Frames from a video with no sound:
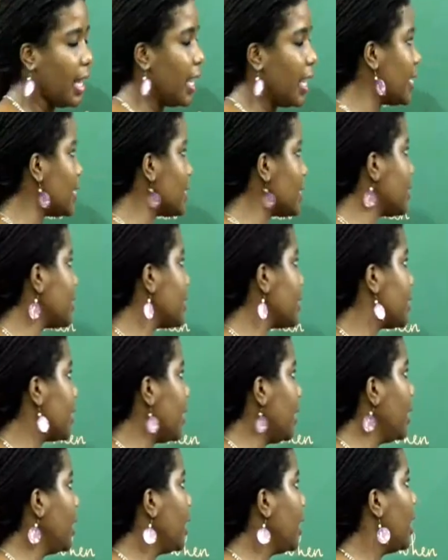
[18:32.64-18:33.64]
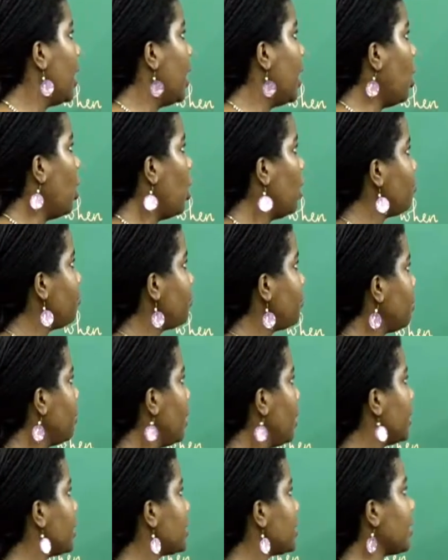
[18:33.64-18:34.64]
Elasticity of
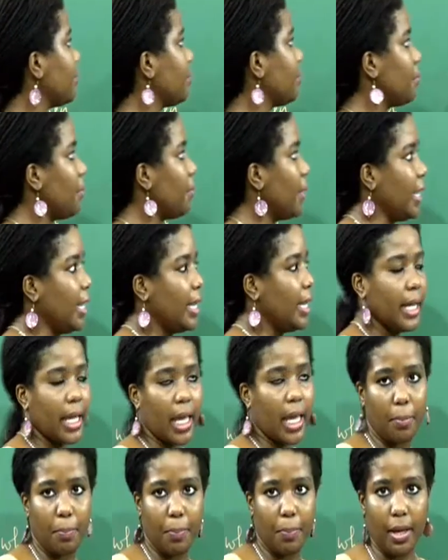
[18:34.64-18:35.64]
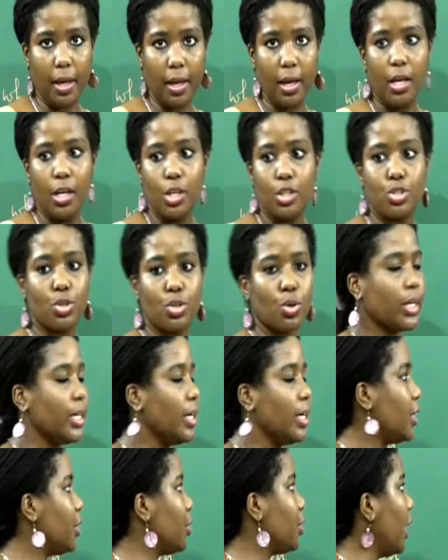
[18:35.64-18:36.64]
demand is given by EP. So
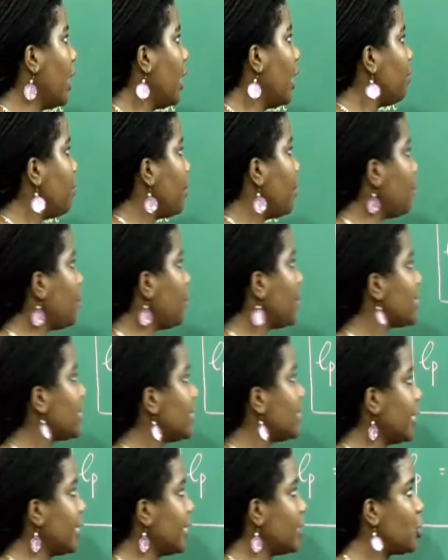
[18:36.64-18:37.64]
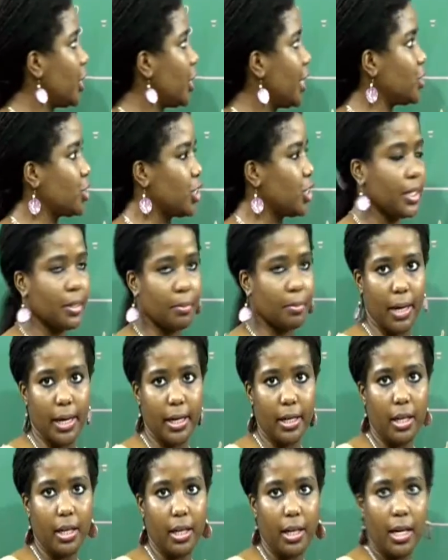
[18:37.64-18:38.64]
here you have percentage change in
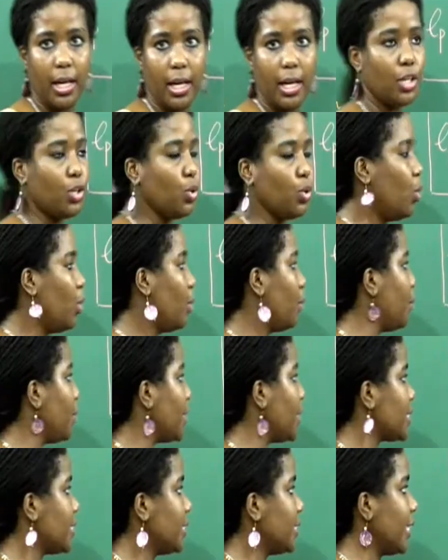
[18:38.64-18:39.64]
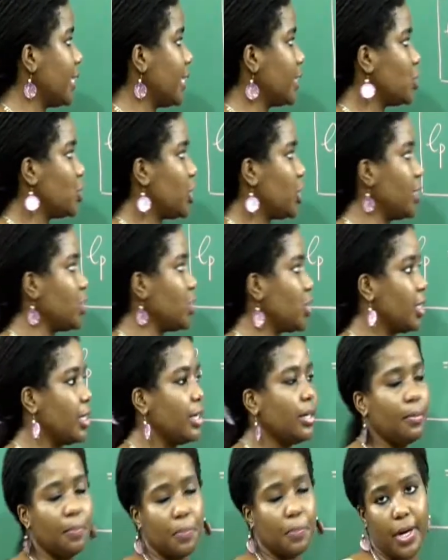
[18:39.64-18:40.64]
demand to percentage change in
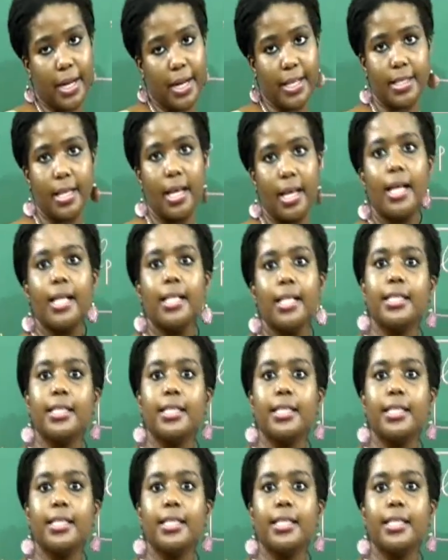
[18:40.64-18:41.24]
the price.